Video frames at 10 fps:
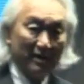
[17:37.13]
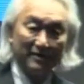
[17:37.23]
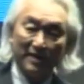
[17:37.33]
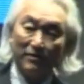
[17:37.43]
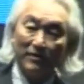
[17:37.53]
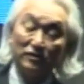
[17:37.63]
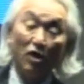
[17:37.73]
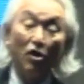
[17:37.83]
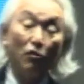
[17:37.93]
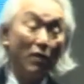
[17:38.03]
military is
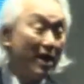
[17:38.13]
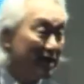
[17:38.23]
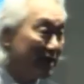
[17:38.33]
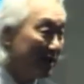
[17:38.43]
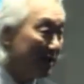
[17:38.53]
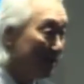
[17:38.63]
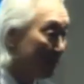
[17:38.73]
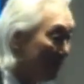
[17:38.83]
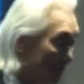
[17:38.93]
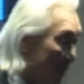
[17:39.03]
already
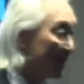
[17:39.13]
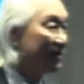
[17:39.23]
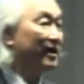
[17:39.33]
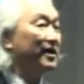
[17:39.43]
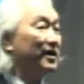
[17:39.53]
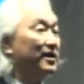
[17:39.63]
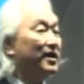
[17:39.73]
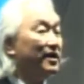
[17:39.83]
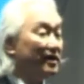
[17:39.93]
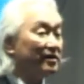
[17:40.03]

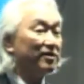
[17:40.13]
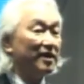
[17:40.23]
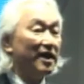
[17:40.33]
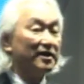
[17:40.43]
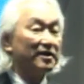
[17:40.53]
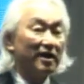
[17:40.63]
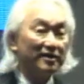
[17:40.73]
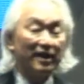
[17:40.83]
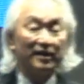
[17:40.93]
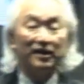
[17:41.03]
perfecting internet
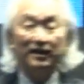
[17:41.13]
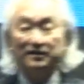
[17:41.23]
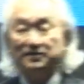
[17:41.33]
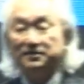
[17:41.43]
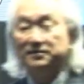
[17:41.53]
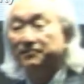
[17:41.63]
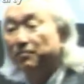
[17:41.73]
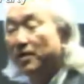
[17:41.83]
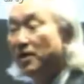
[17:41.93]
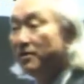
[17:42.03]
contact lens.
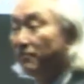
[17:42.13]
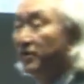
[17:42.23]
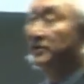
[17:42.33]
For